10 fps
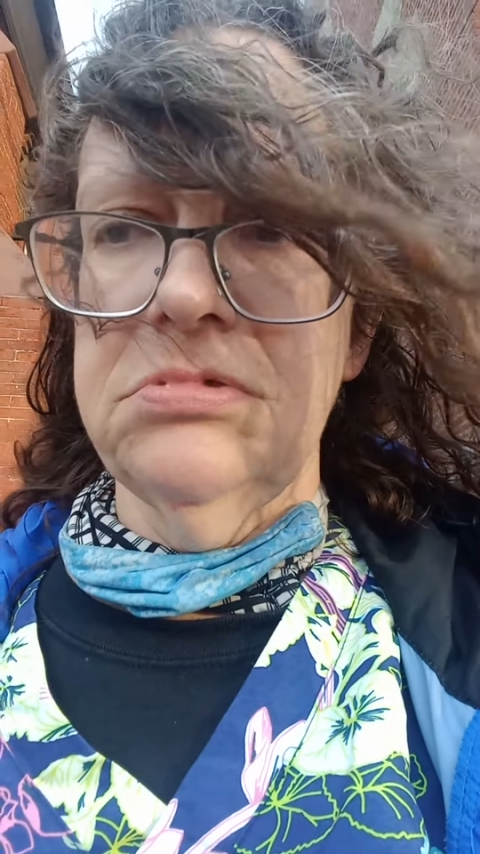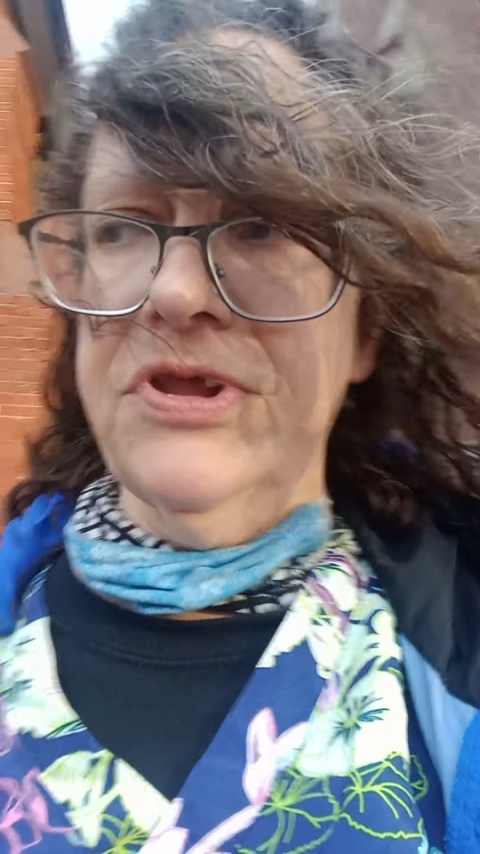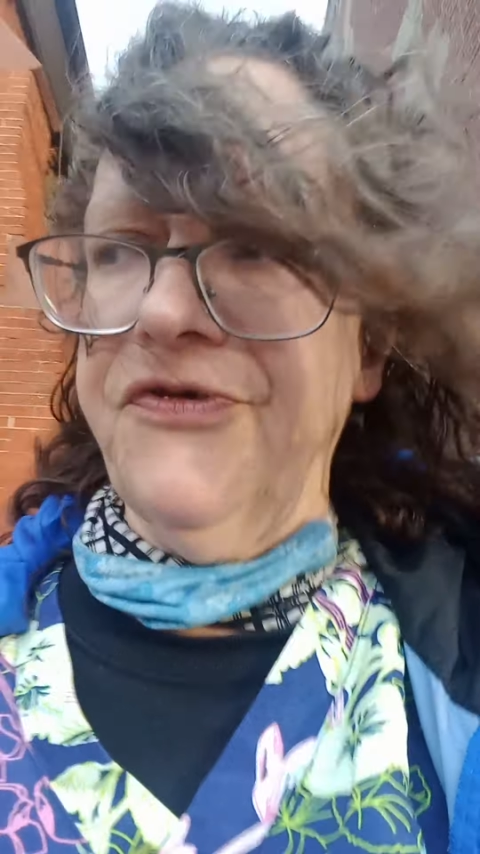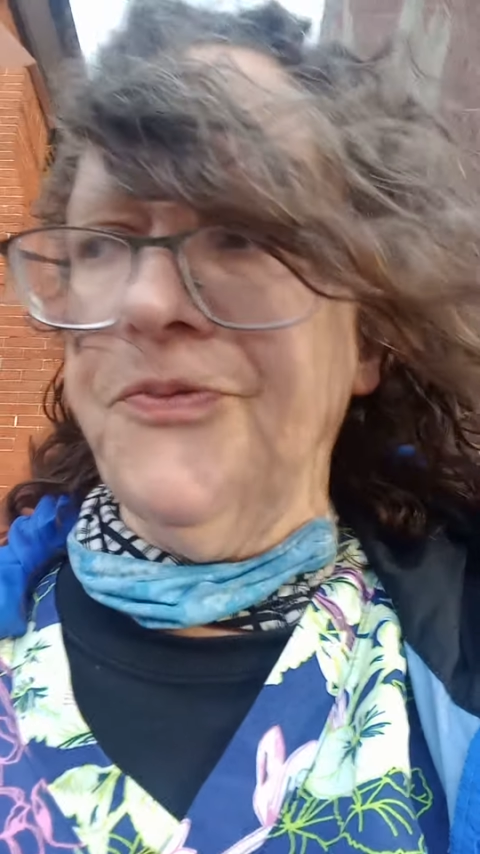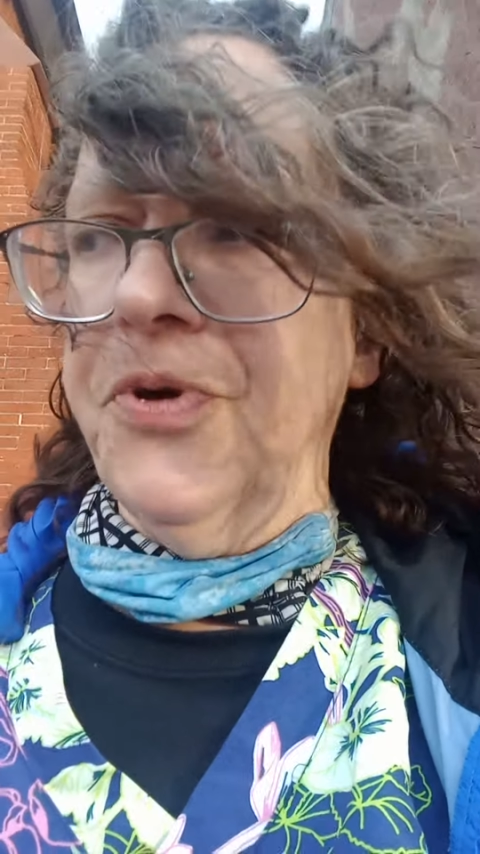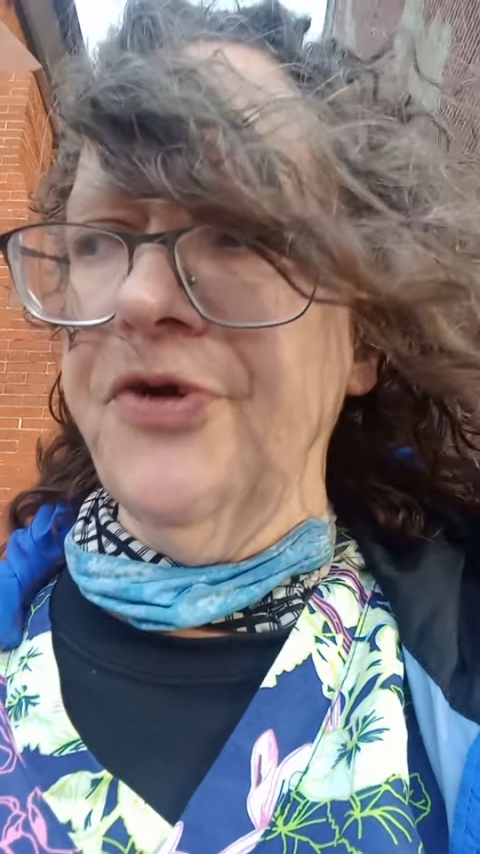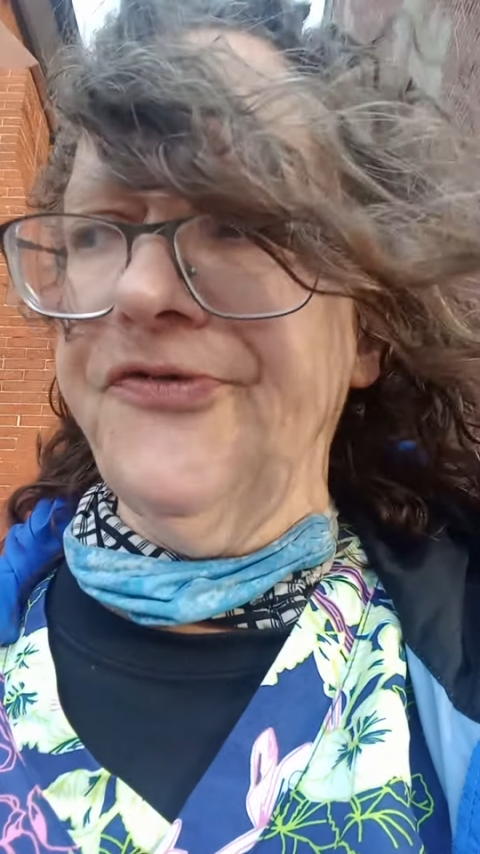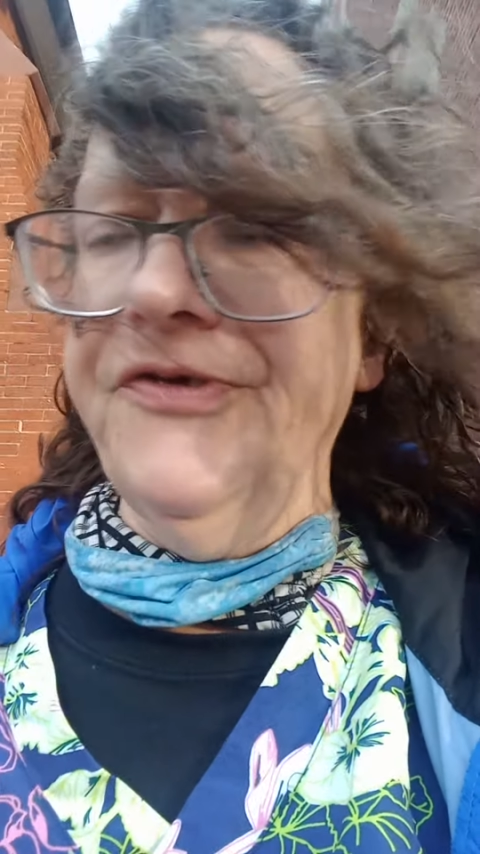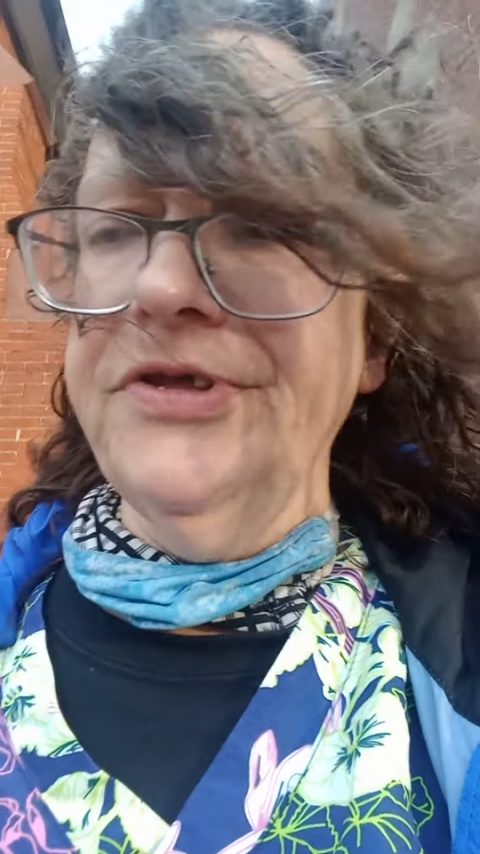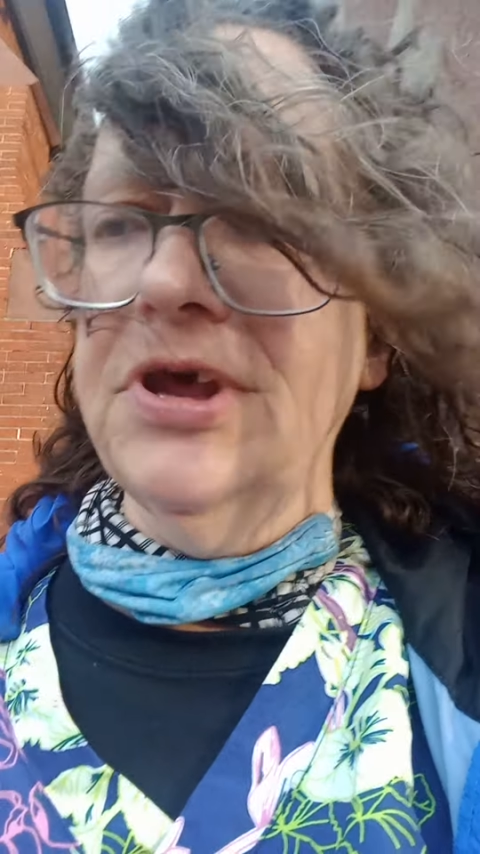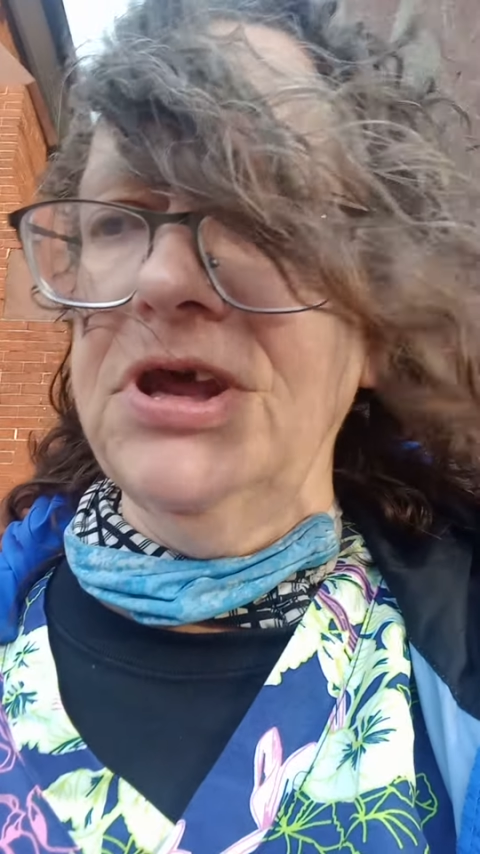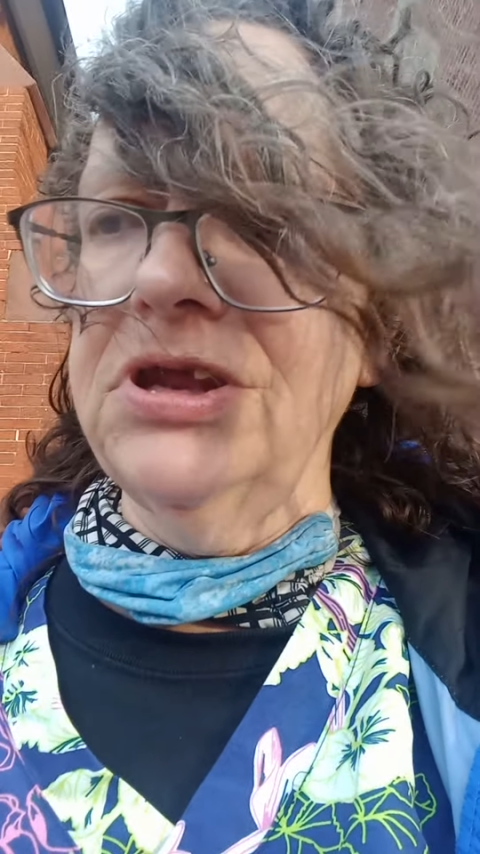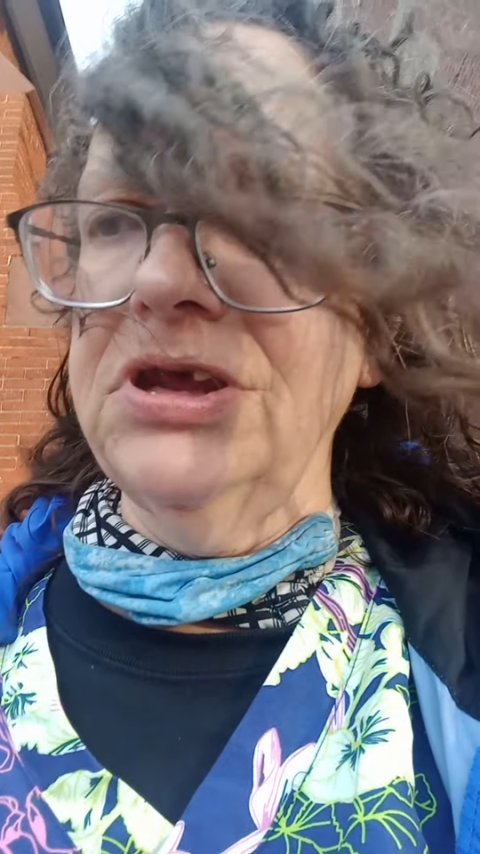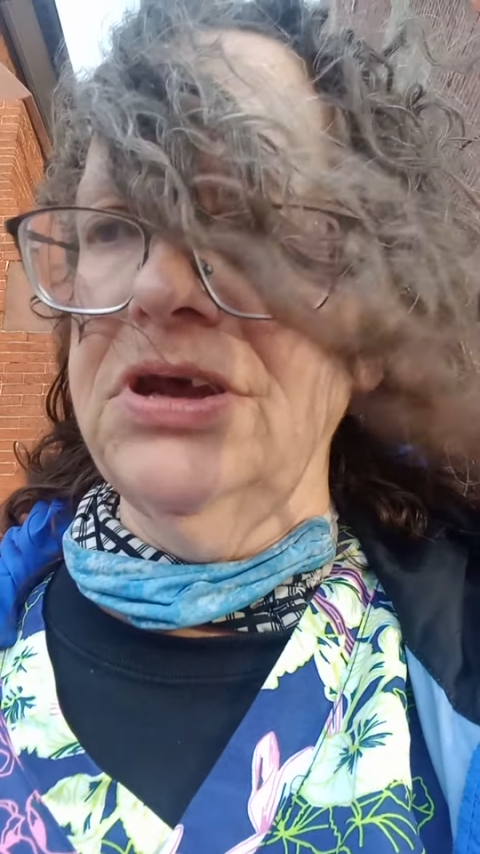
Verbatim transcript: this person that